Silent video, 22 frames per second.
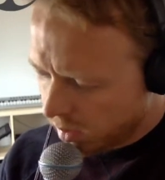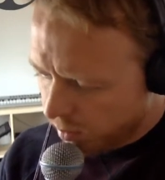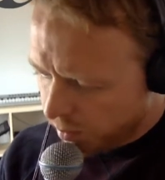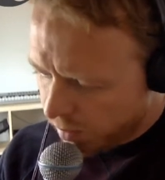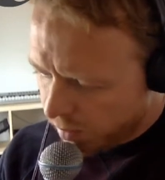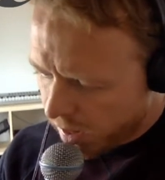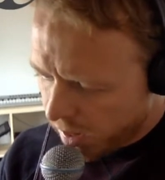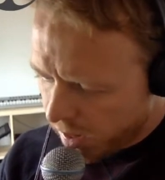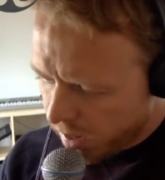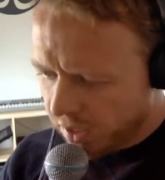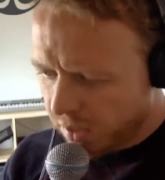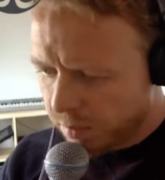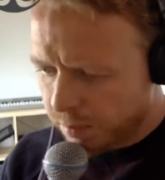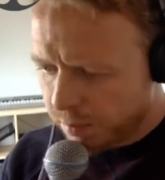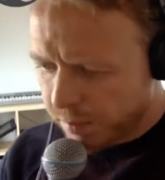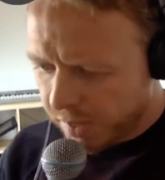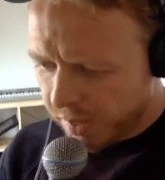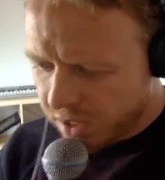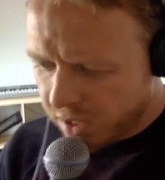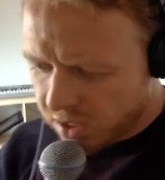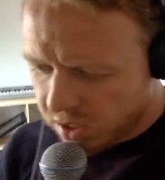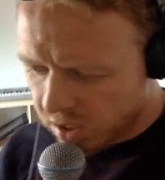Maybe the
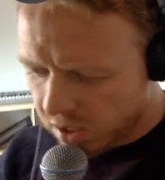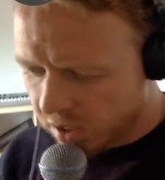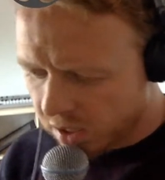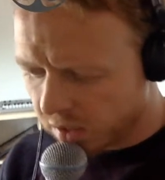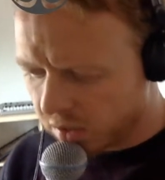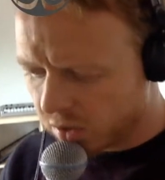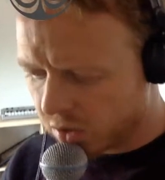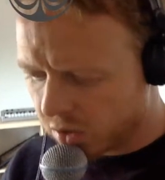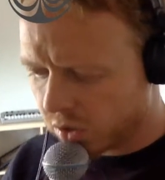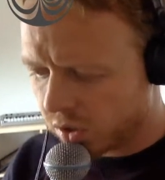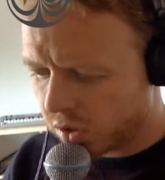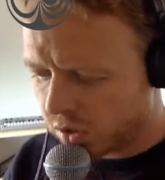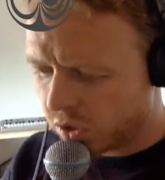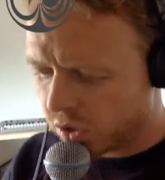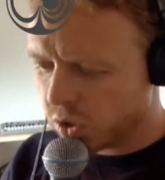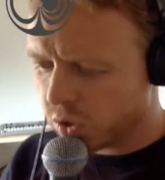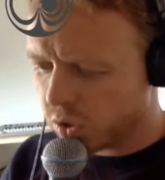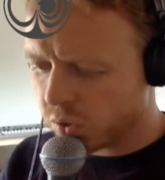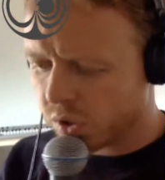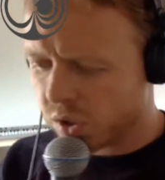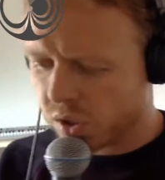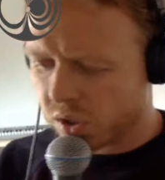bass line could
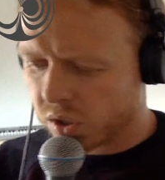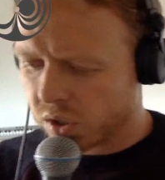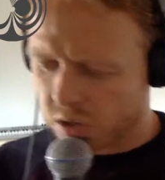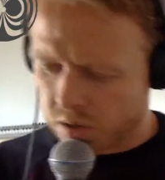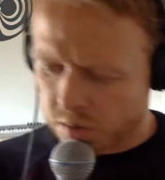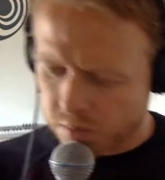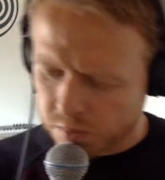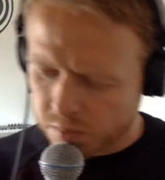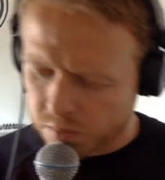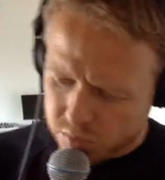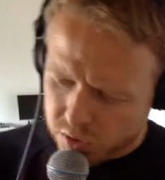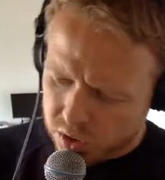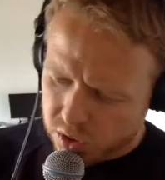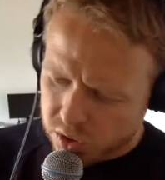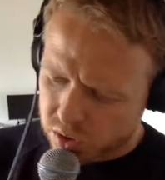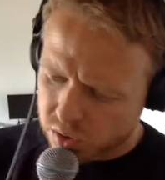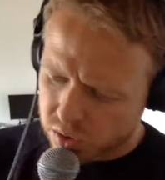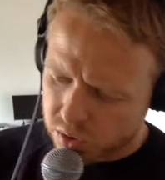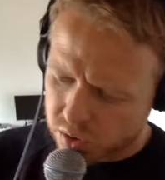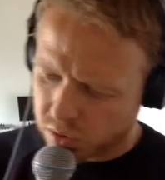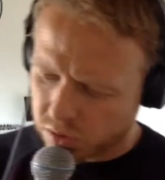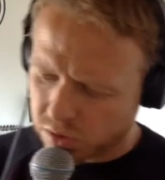use some
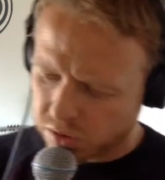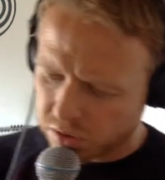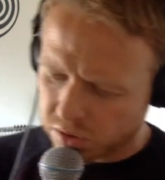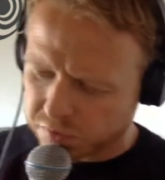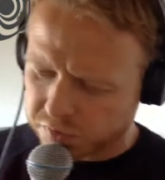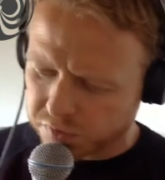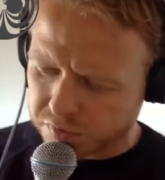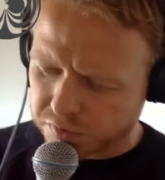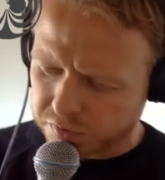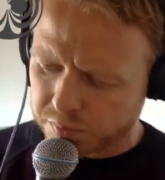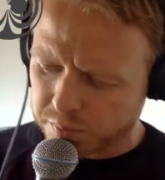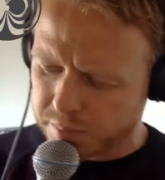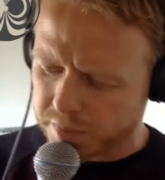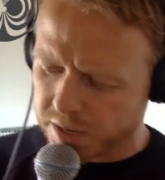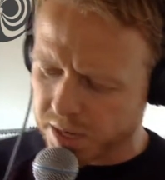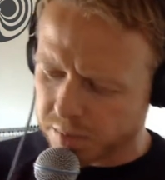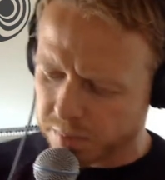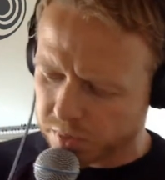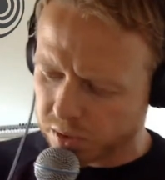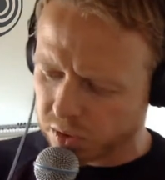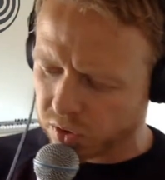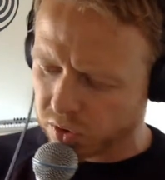sort of
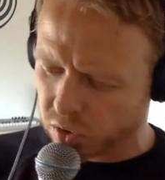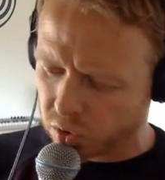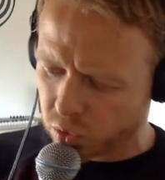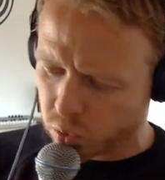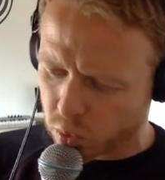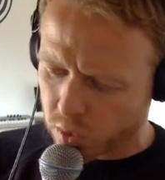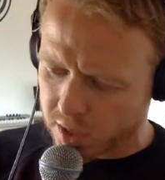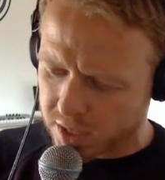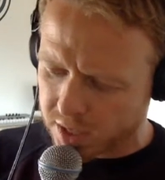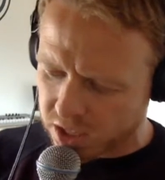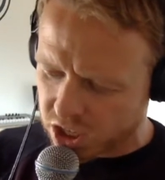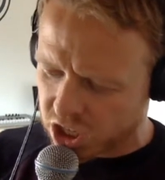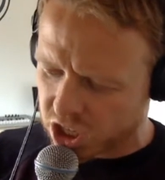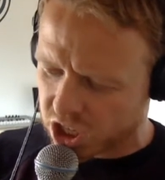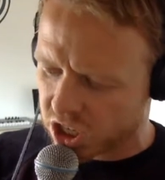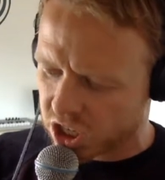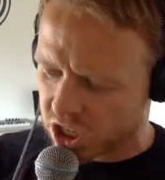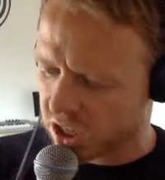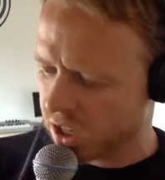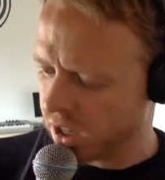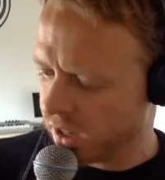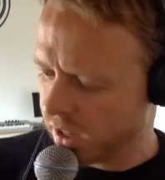minimal twitch,
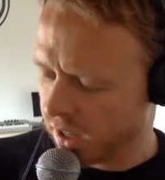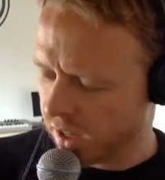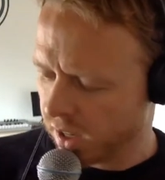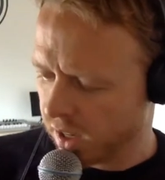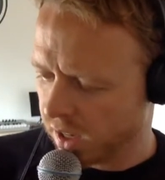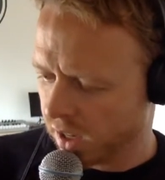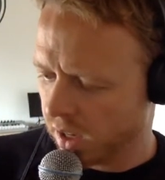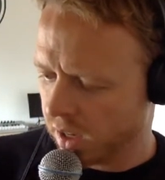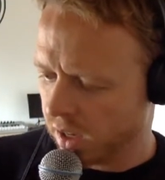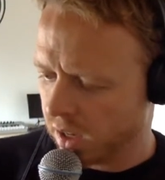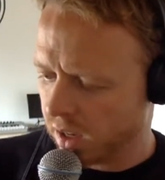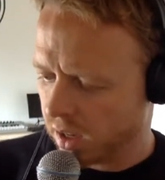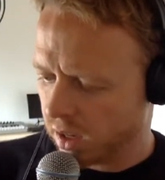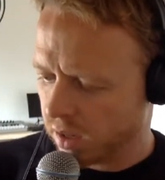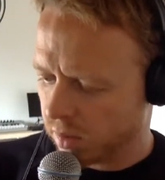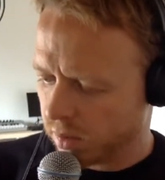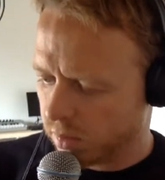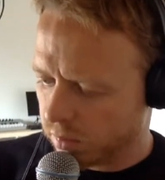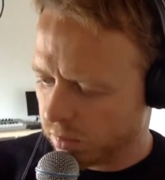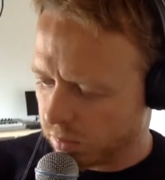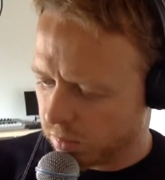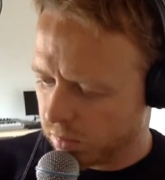
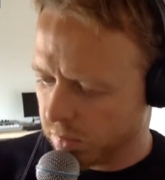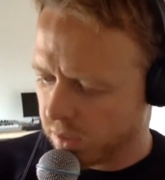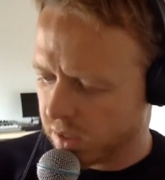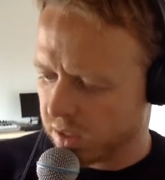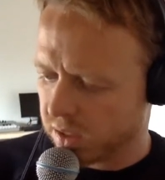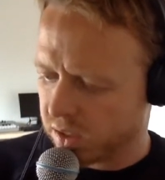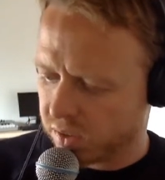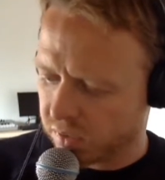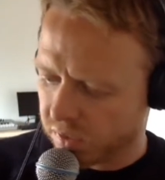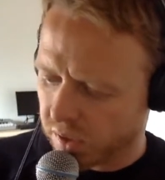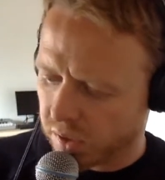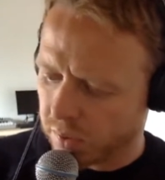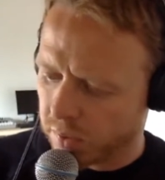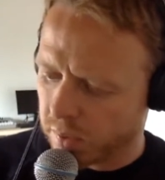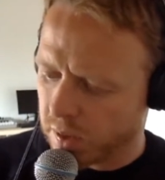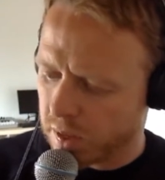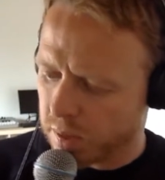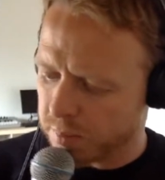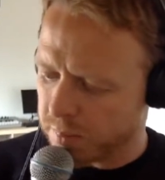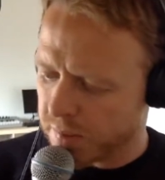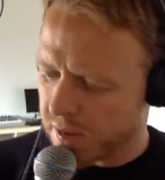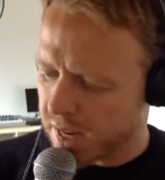but it's very
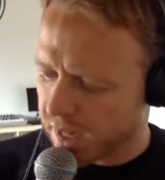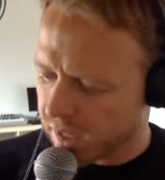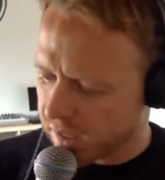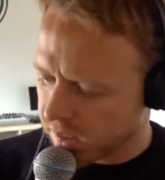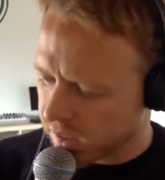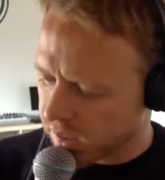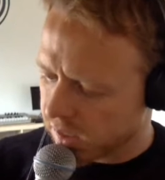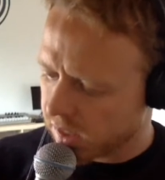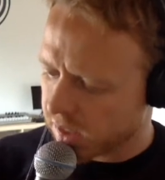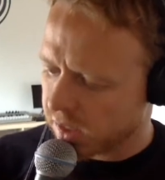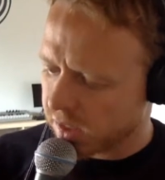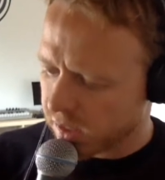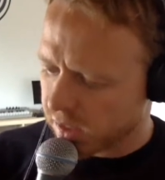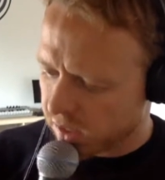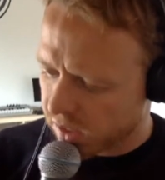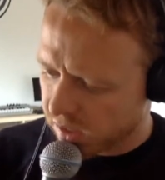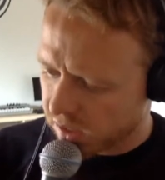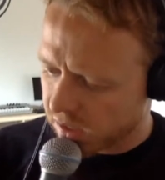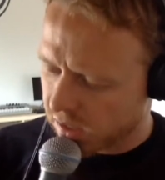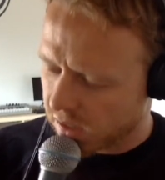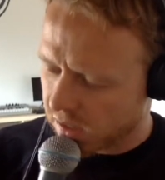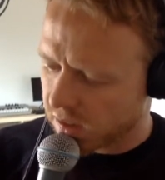well balanced.
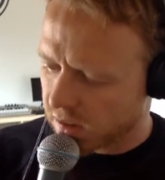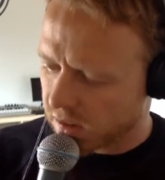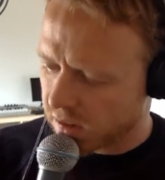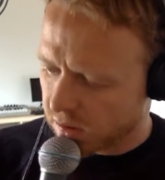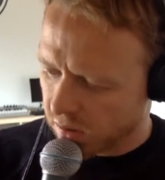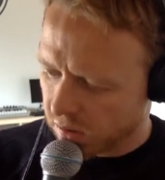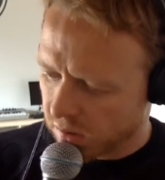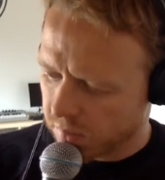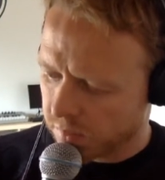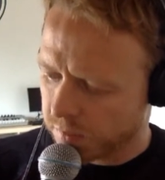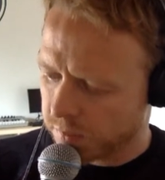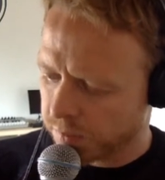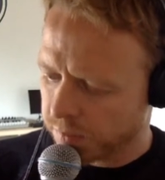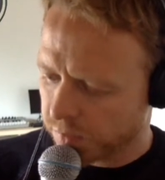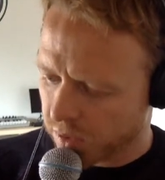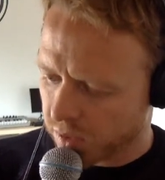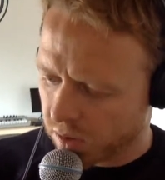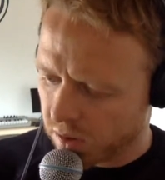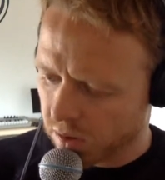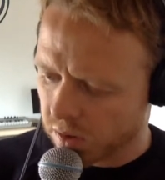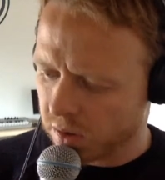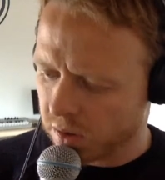It's a
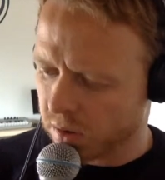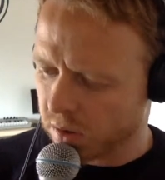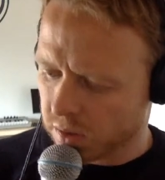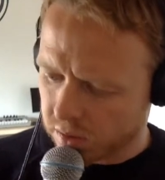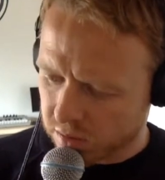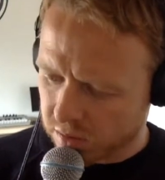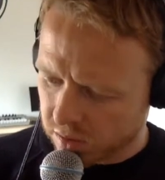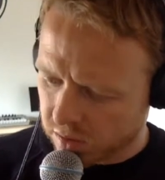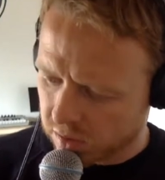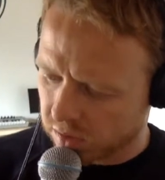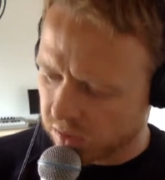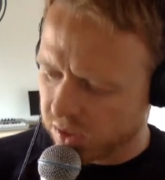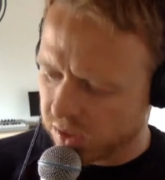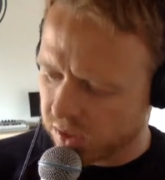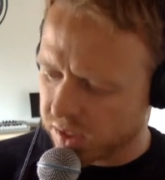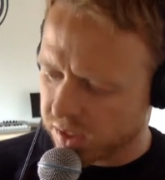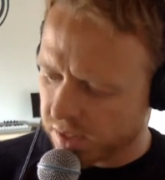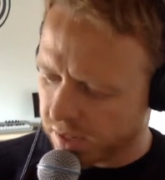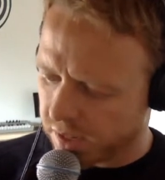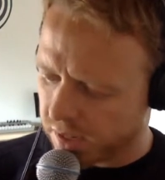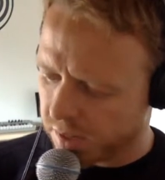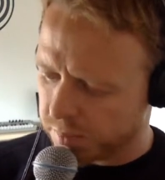
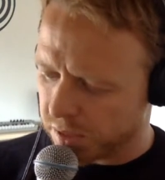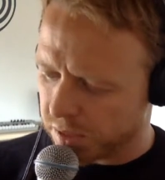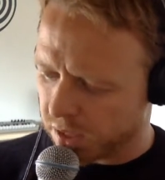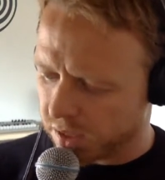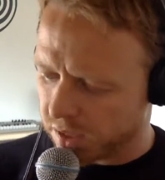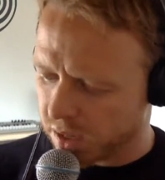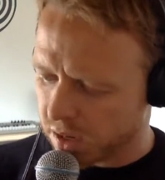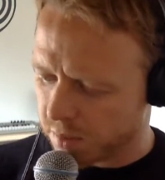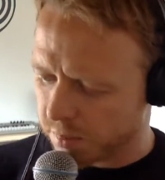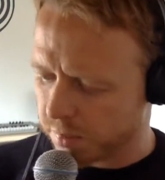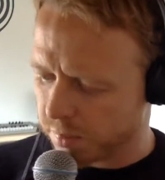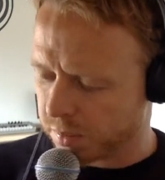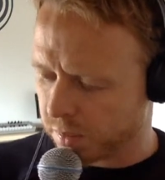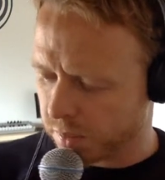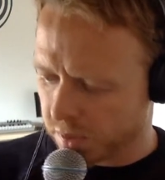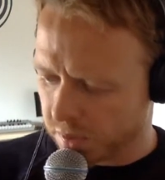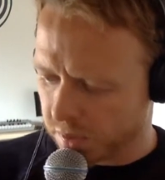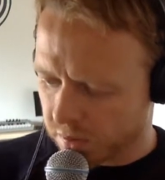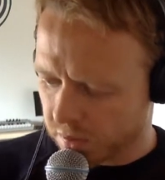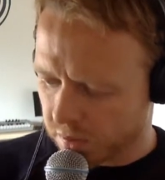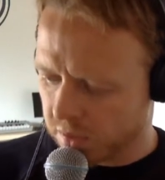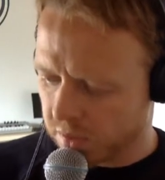steady build up,
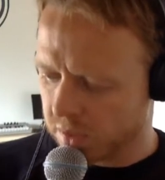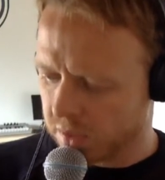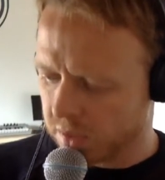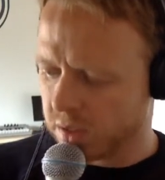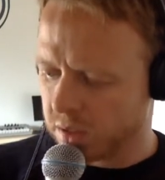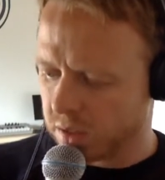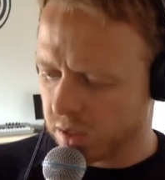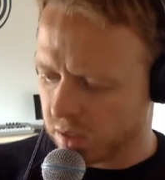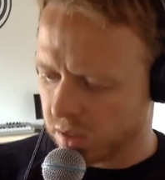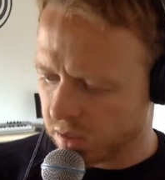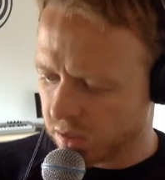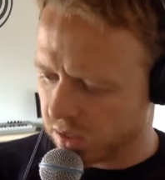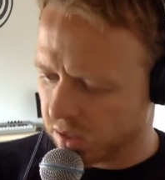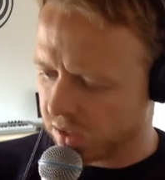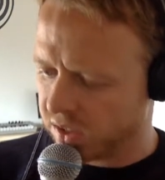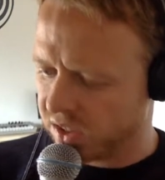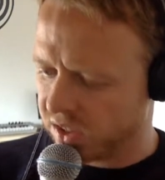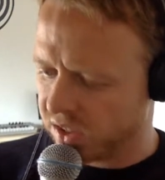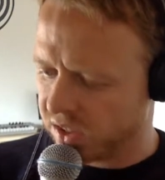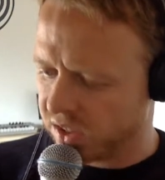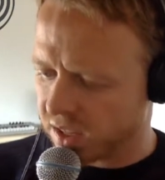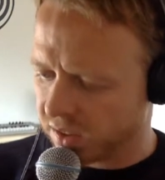
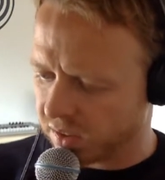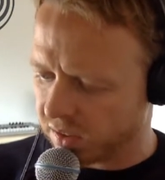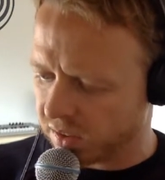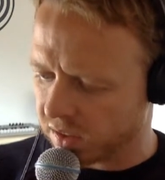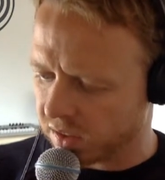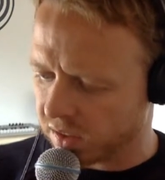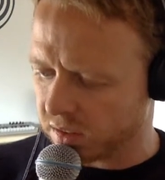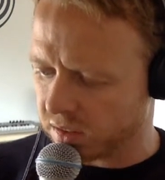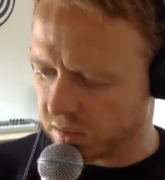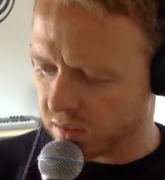gentle.